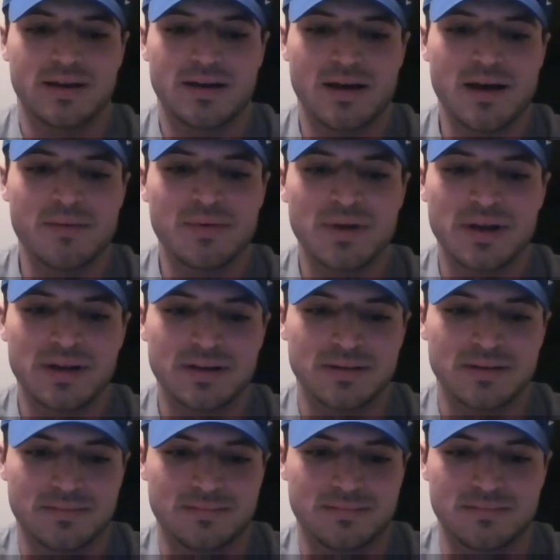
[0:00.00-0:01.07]
I
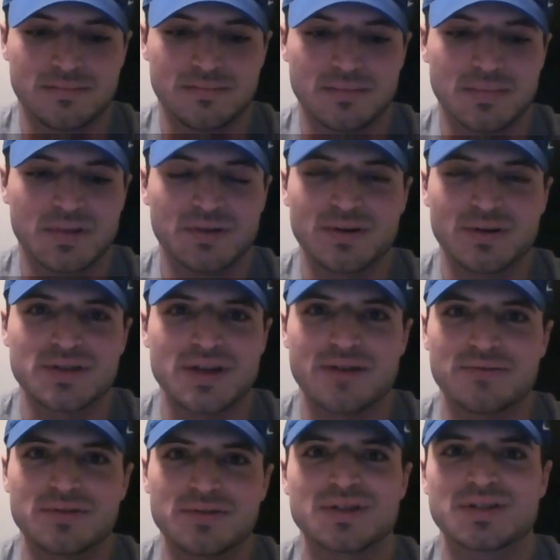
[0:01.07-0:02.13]
mean, Chris,
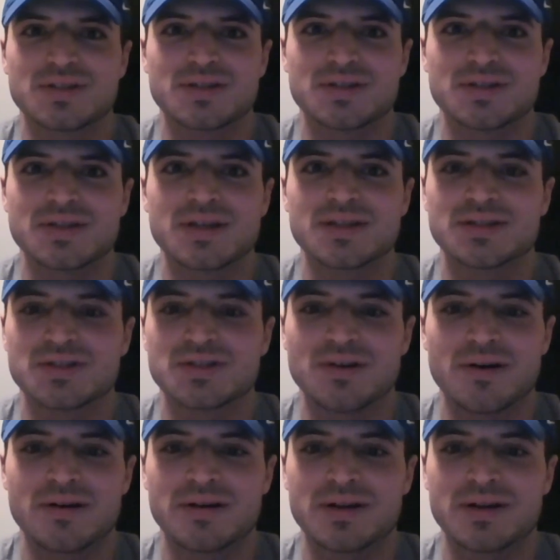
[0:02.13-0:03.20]
ever since this thing
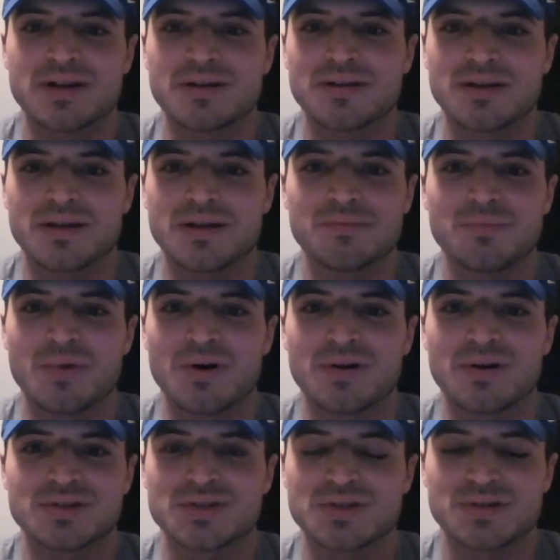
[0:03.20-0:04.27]
started in
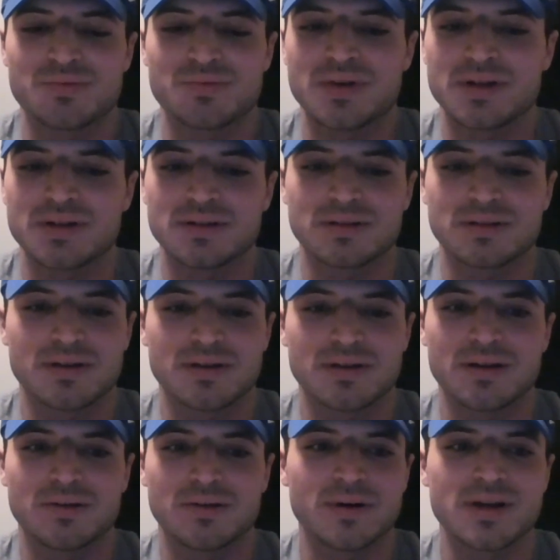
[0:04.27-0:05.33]
March, it's been
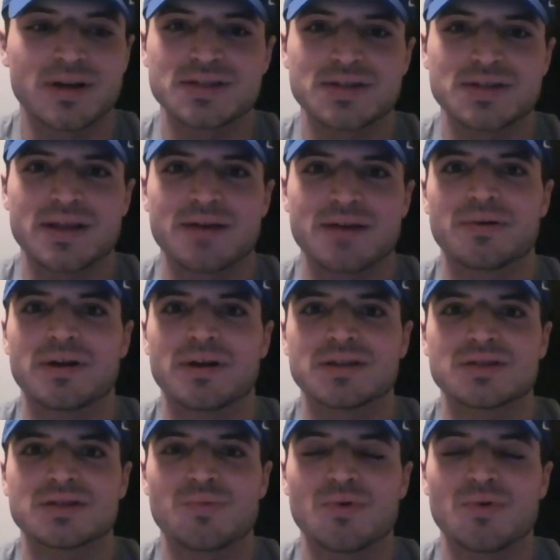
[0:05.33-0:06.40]
kind of crazy that we're at
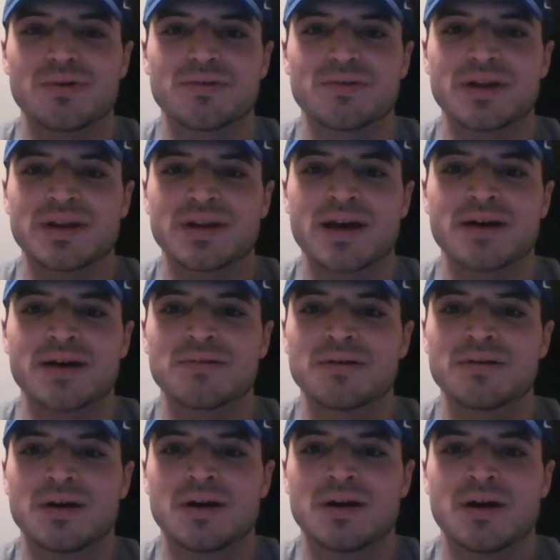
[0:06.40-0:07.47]
this point right
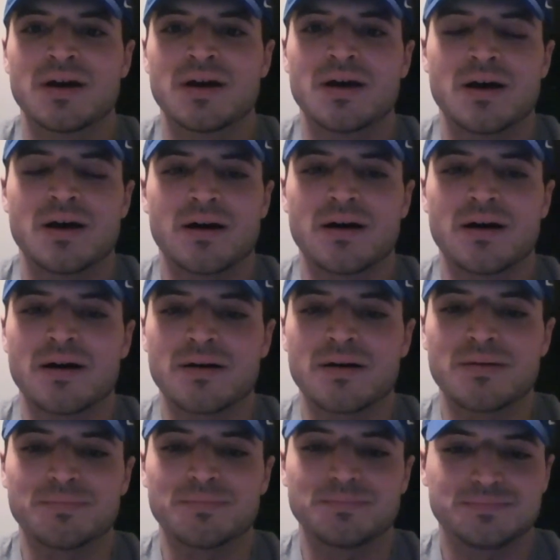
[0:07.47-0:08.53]
now.
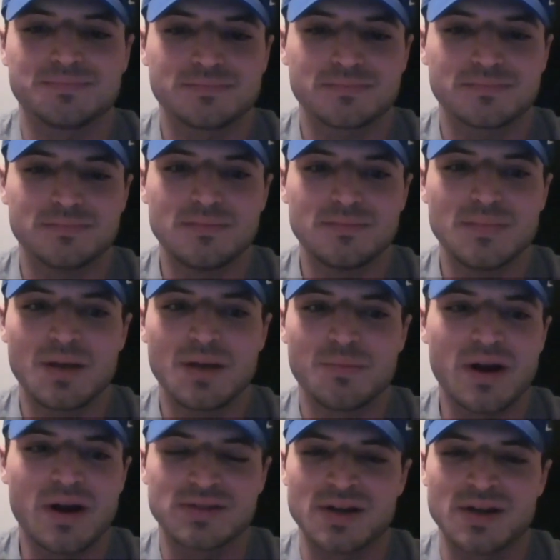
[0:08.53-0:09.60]

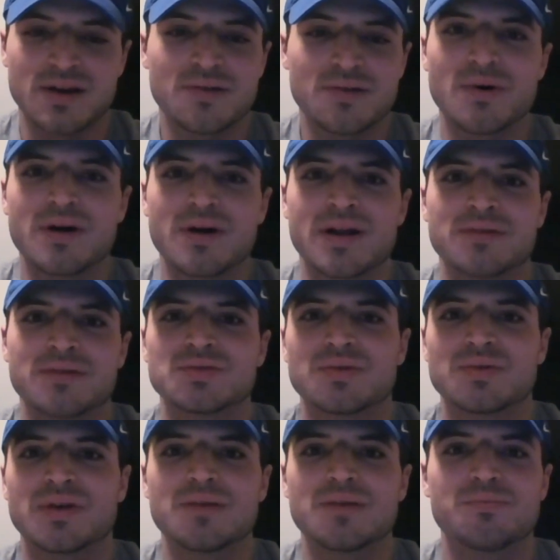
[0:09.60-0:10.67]
But I'll tell you what, I was
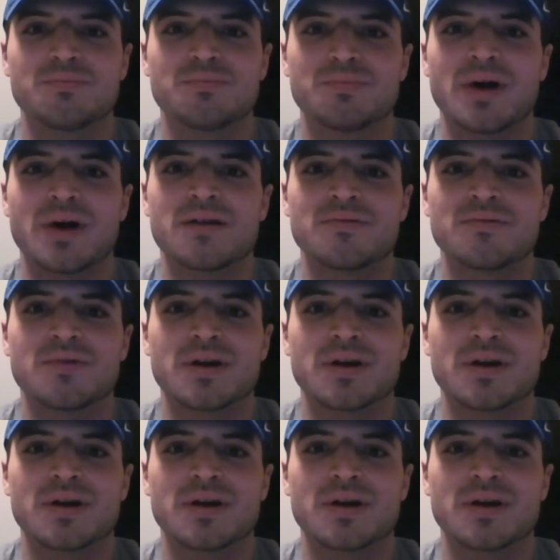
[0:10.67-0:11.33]
really proud of our